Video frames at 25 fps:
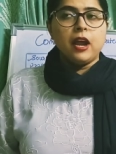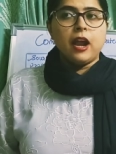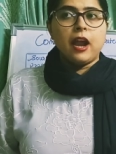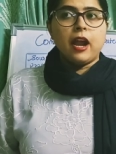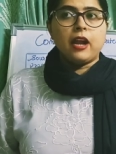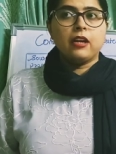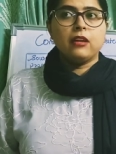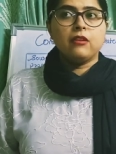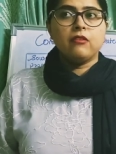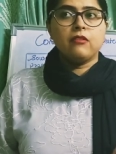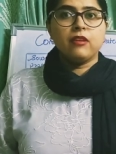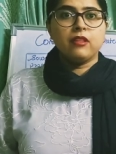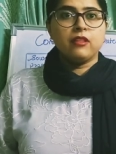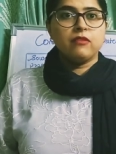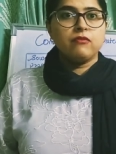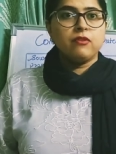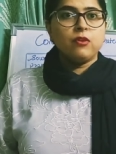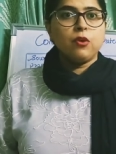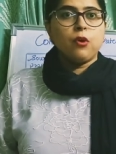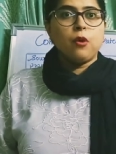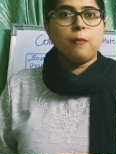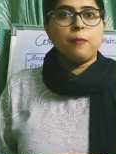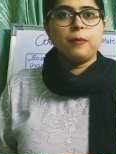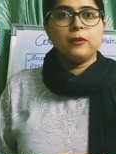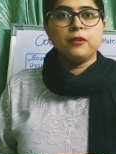and when
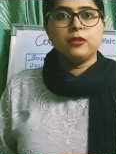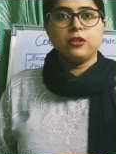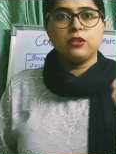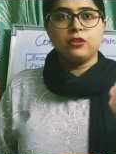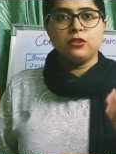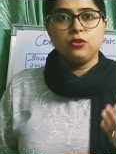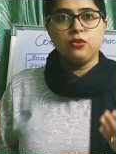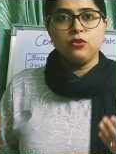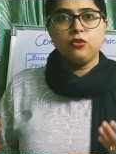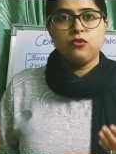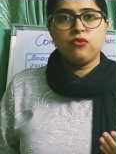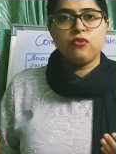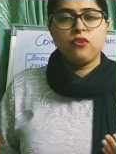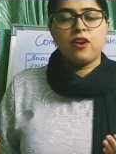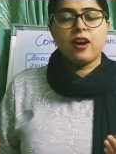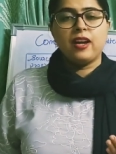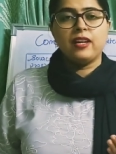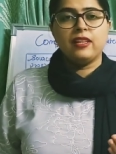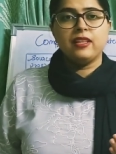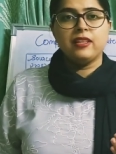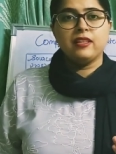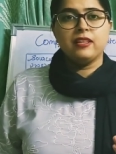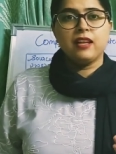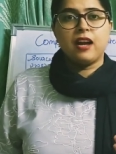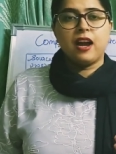we open the new
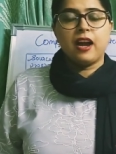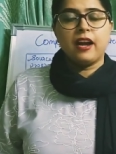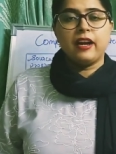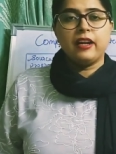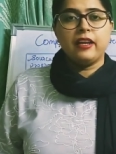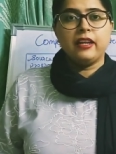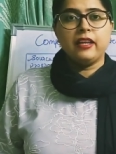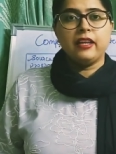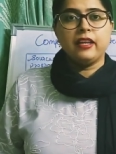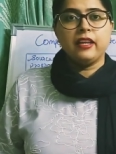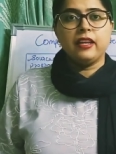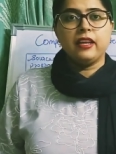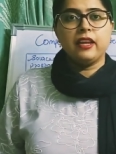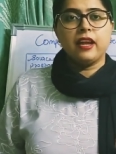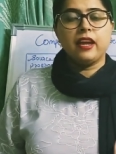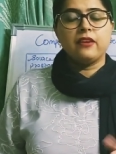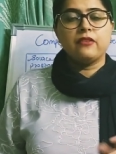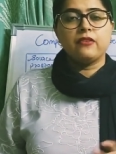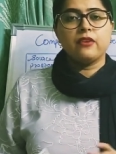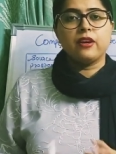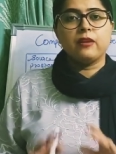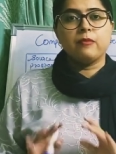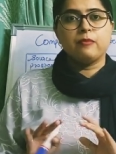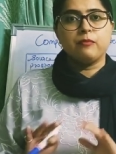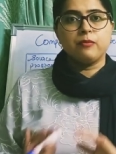file in IDE
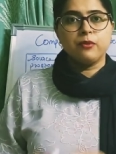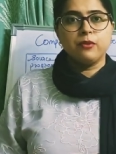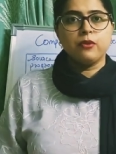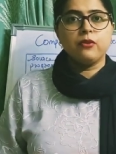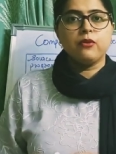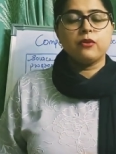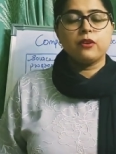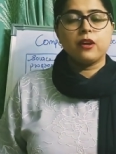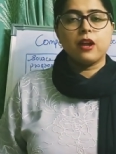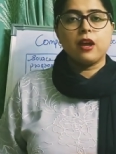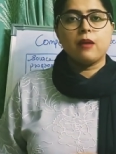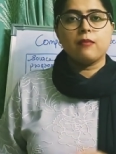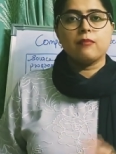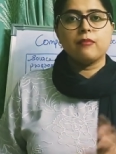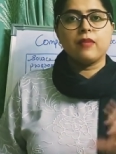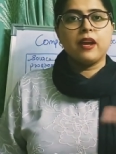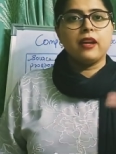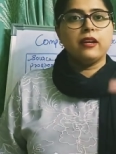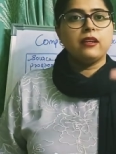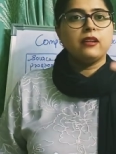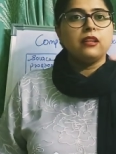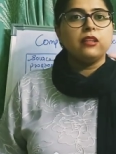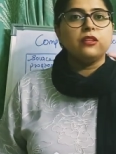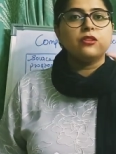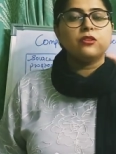and write program,
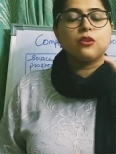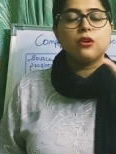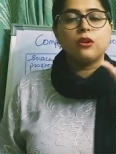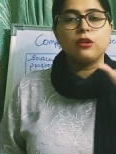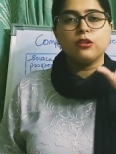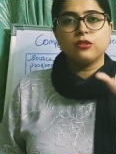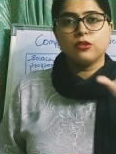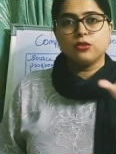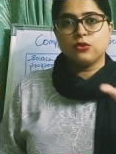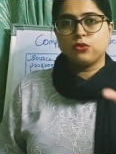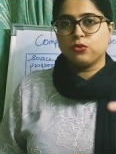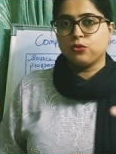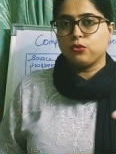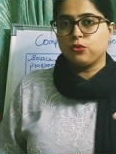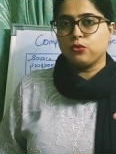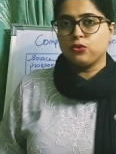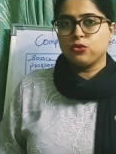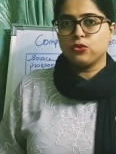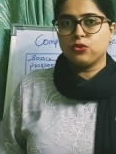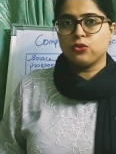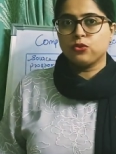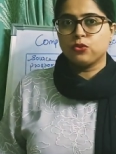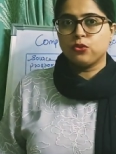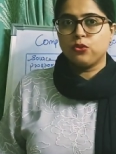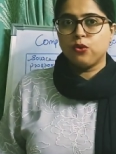that is called as a
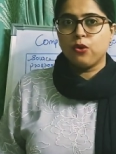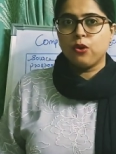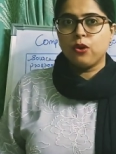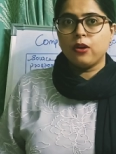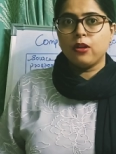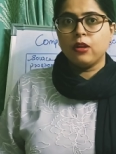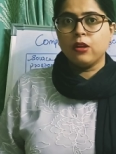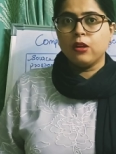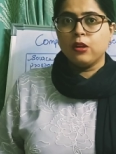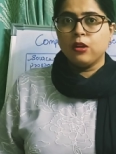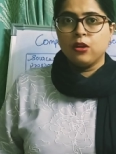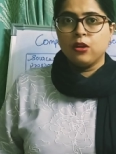source code.